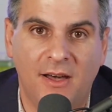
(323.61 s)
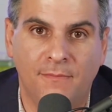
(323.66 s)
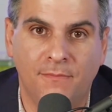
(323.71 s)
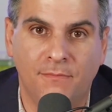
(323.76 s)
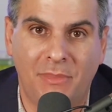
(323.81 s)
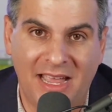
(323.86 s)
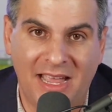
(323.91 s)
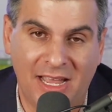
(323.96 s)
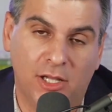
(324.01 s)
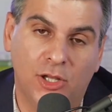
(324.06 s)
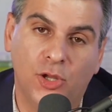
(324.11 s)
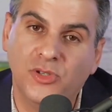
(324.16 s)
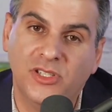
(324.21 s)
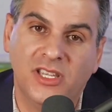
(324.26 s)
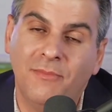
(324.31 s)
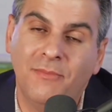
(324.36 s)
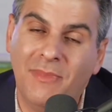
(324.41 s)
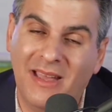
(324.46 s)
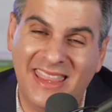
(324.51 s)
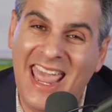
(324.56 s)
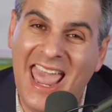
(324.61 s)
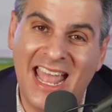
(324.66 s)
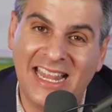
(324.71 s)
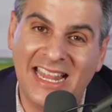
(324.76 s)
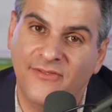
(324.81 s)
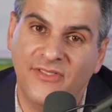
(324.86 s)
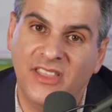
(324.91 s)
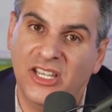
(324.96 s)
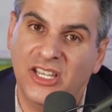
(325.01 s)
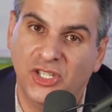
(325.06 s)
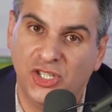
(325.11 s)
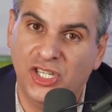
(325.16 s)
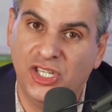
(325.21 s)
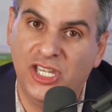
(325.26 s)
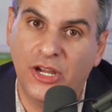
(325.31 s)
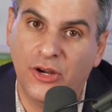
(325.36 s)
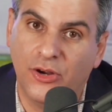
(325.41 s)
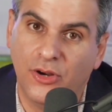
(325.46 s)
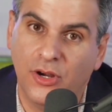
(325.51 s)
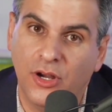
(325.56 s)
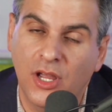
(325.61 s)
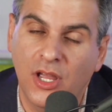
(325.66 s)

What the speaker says: by closing by the end of this year.